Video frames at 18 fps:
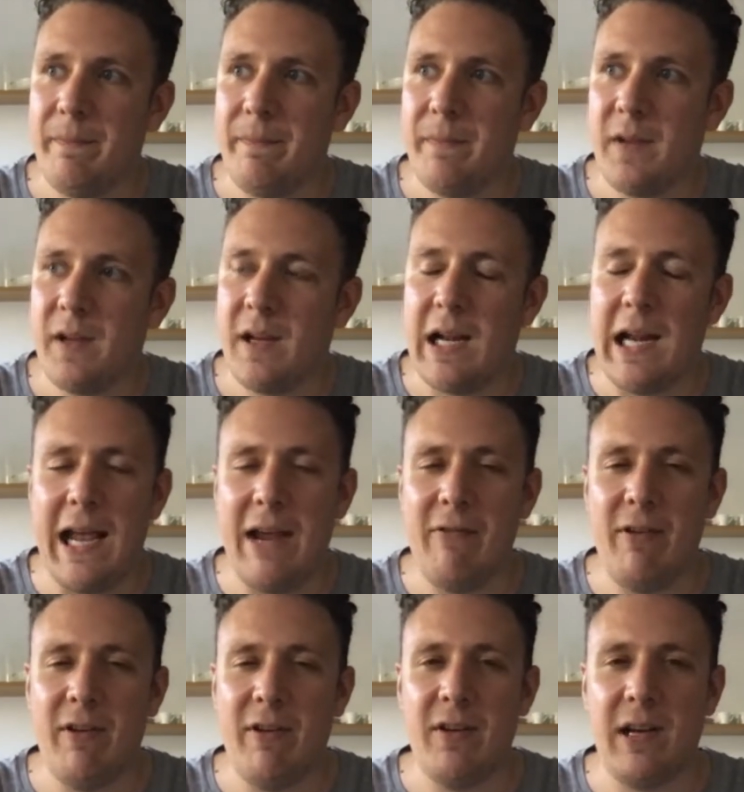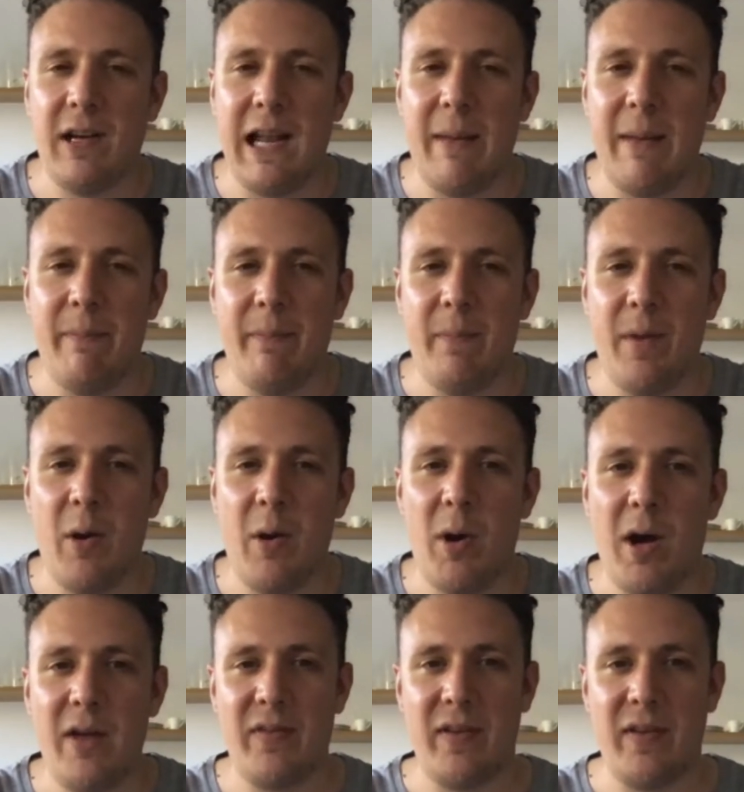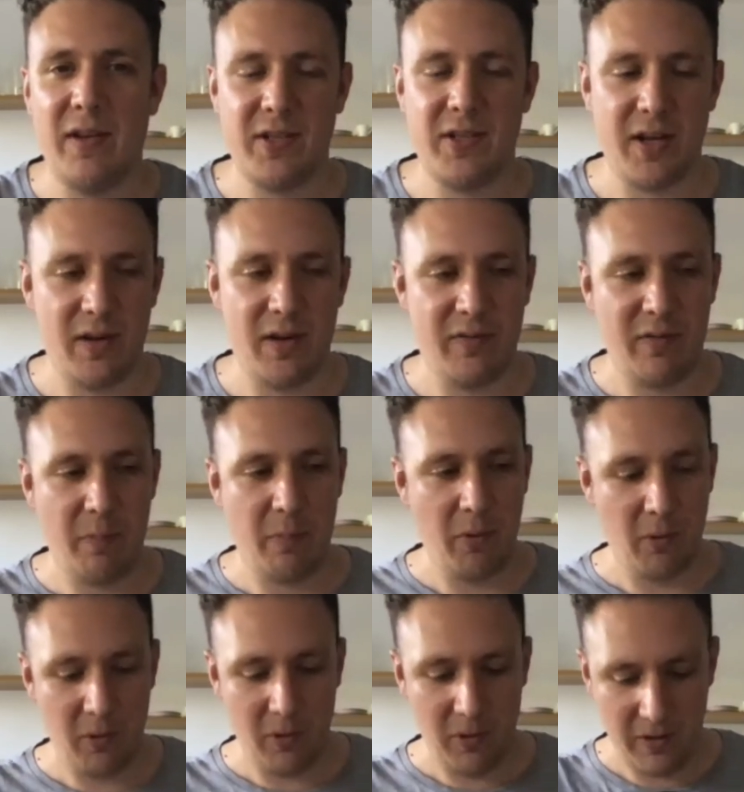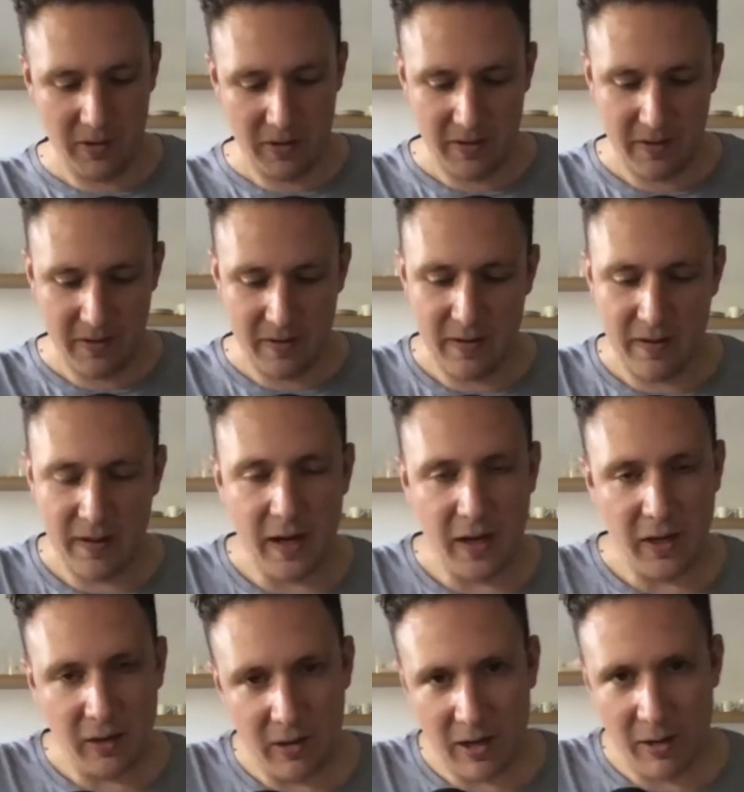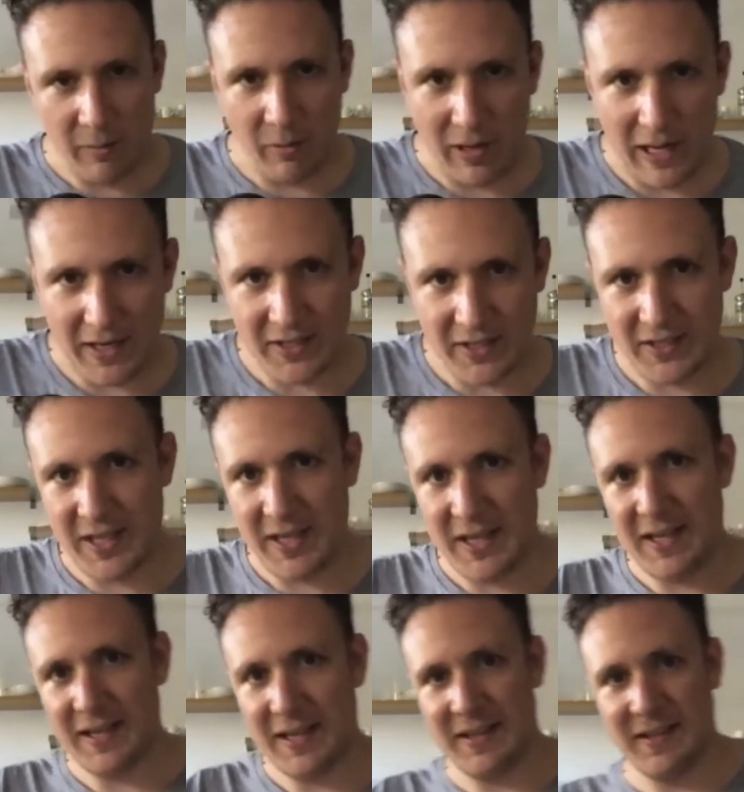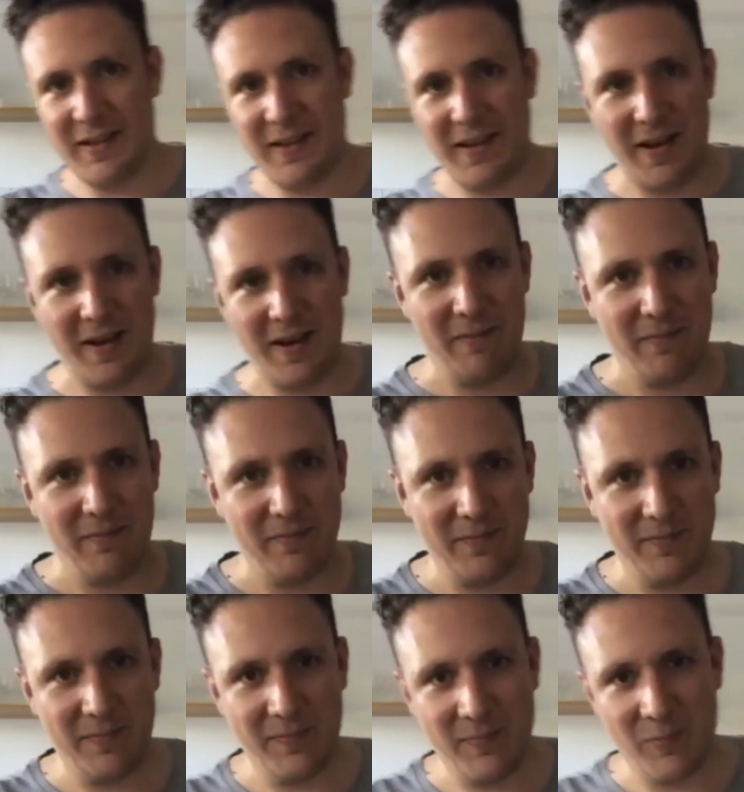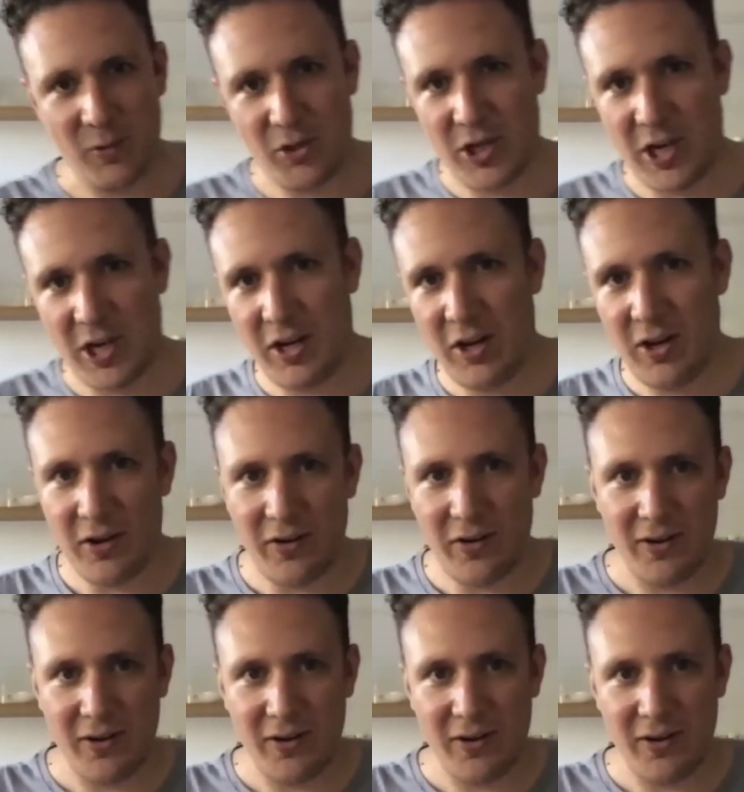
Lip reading: Claire, my wife, interned for Paul in Global Legacy. Was she any good?